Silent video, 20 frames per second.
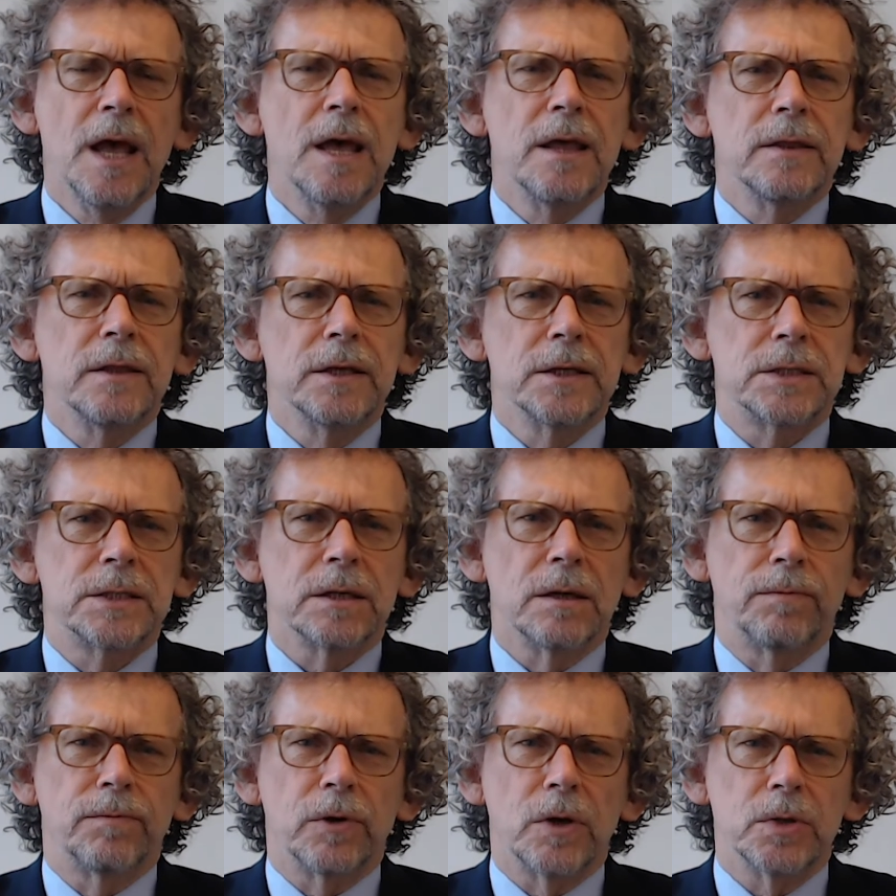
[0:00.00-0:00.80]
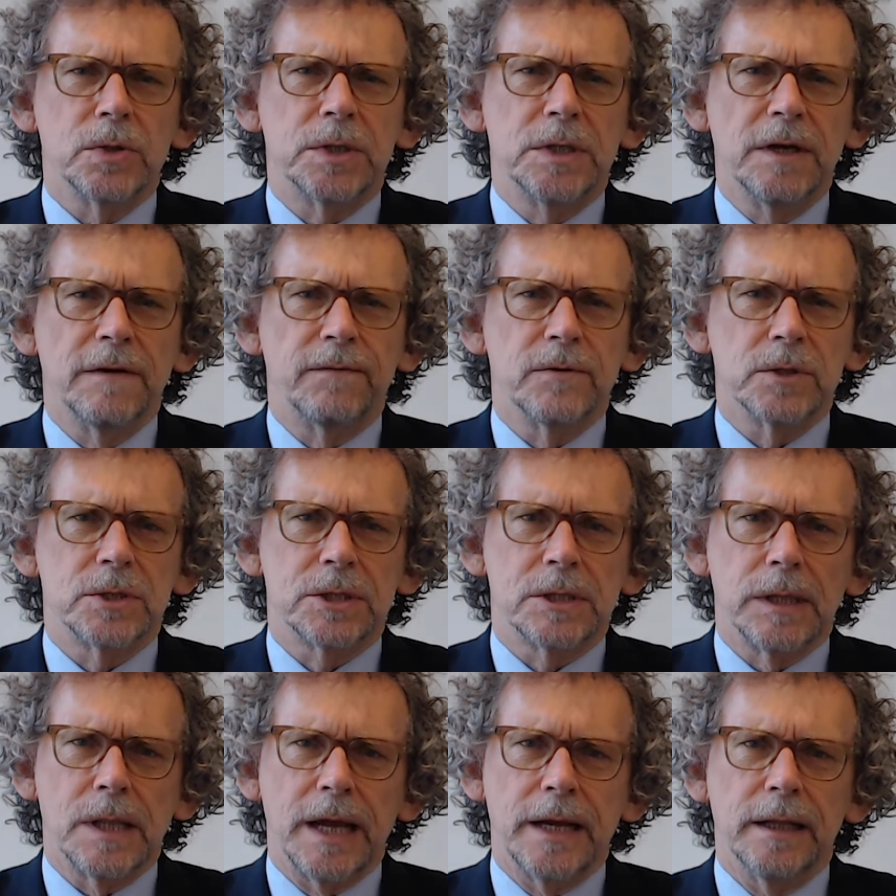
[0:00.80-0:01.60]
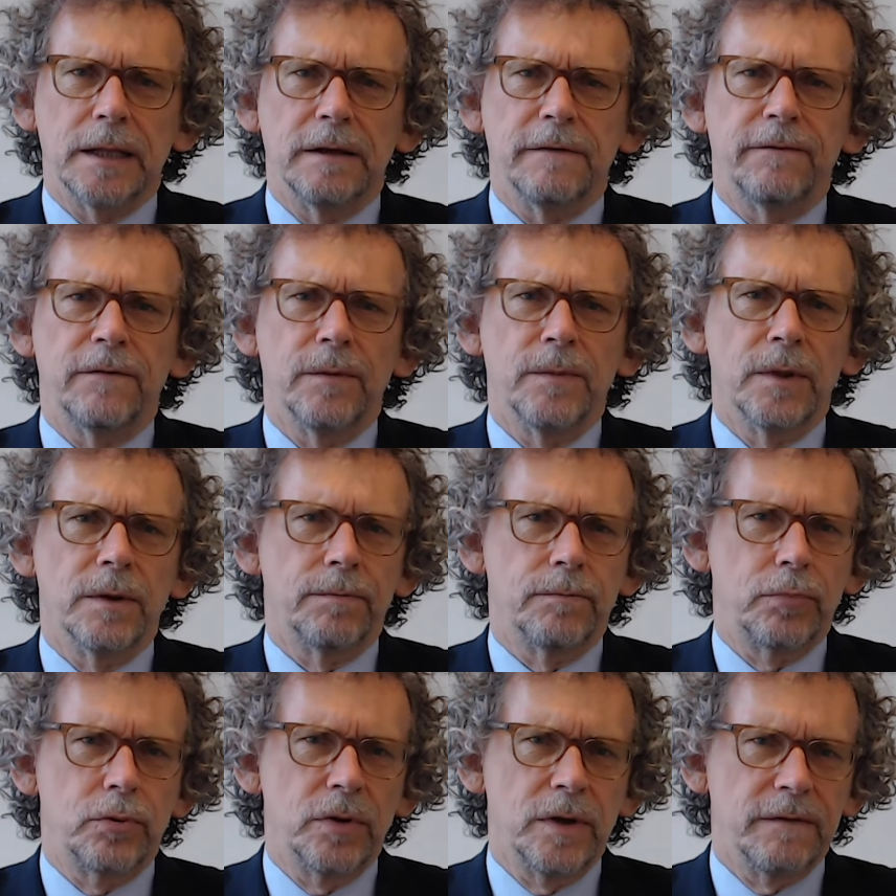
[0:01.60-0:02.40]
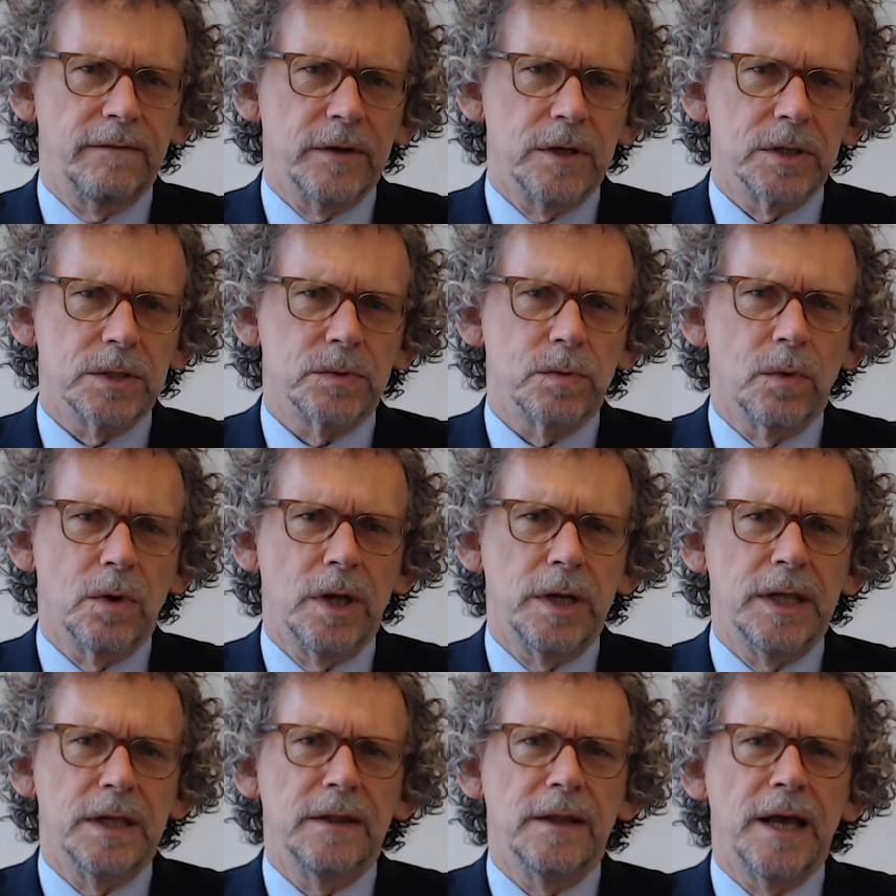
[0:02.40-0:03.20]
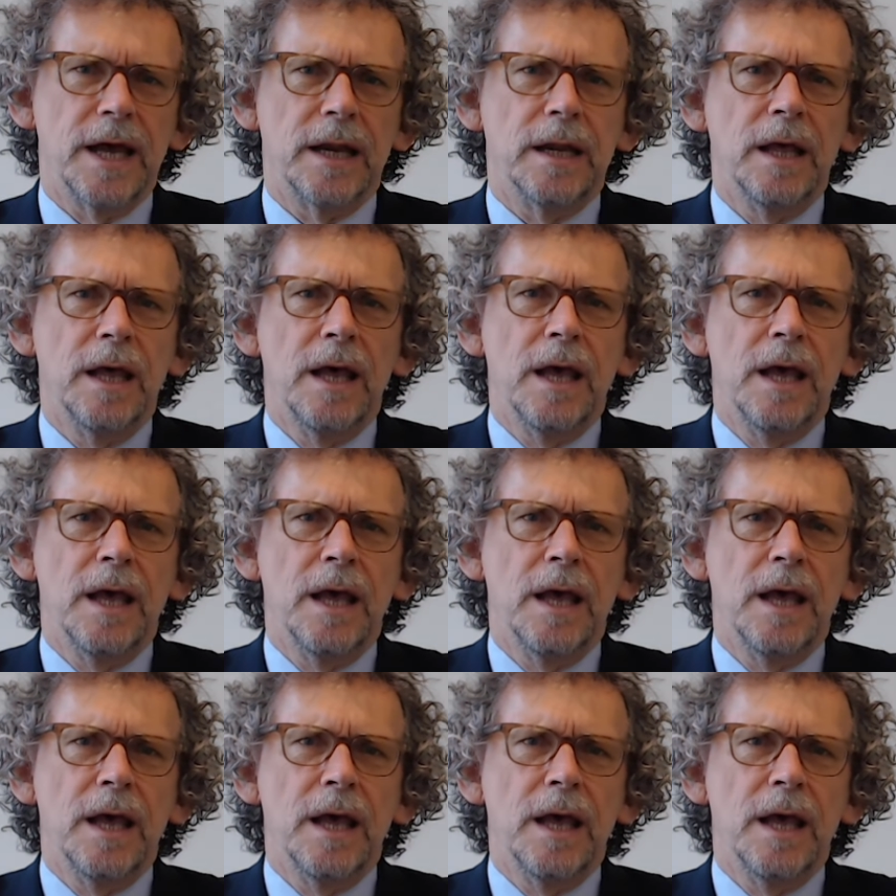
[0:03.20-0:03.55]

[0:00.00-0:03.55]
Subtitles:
This approach differs slightly from the previous one in that